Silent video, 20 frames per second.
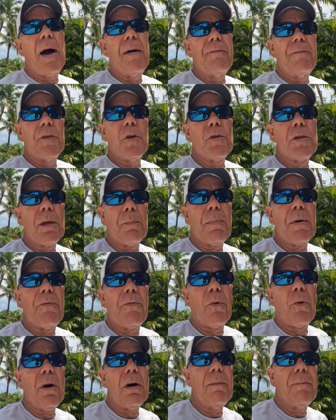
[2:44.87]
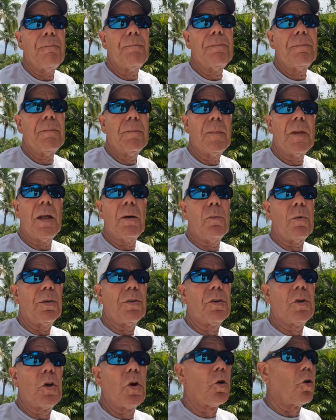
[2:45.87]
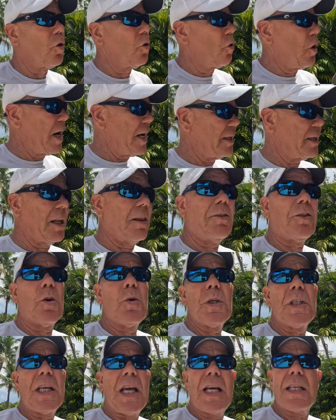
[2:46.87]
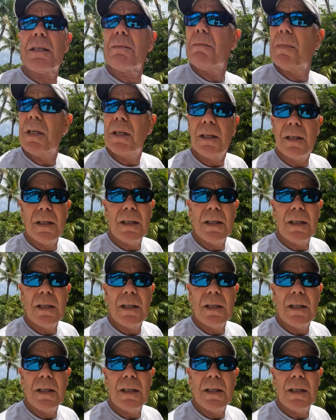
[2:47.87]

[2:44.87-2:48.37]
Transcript: I've used it before with great enthusiasm.